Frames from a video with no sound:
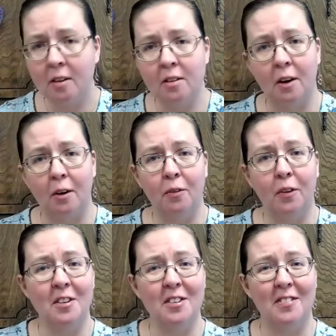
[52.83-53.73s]
So
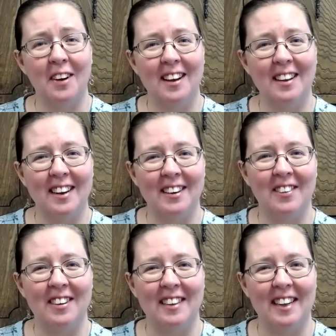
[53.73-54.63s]
first of all, in
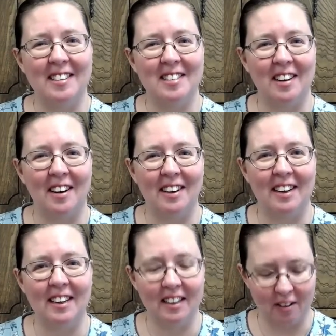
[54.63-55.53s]
order to get
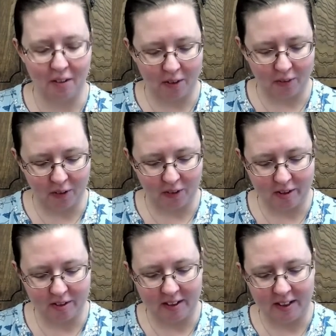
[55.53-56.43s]
started, you of
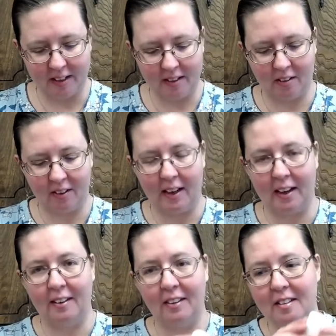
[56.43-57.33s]
course need your
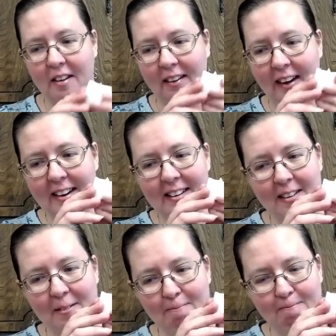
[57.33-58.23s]
candle to light.